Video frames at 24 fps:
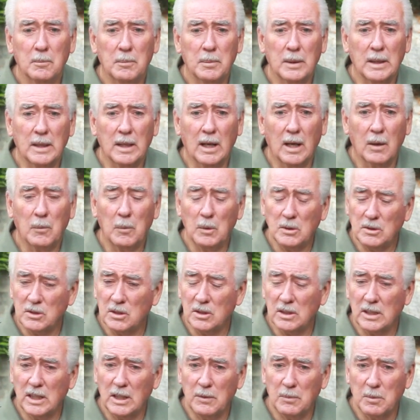But I want
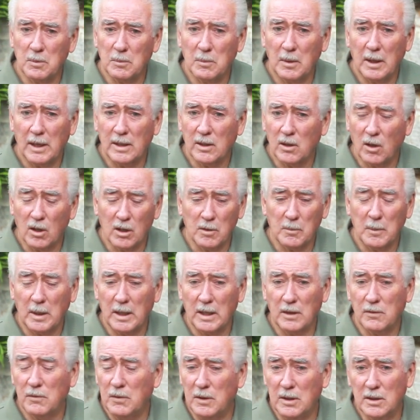you to keep in mind,
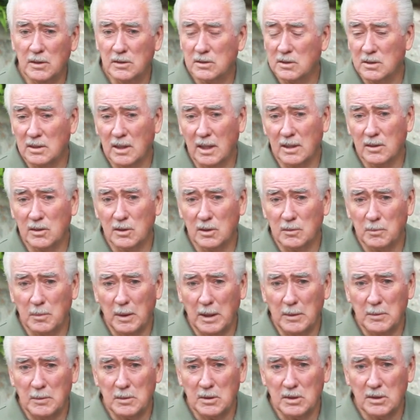automatic feeders are not good
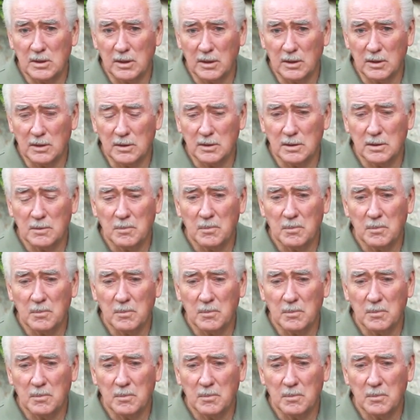babysitters.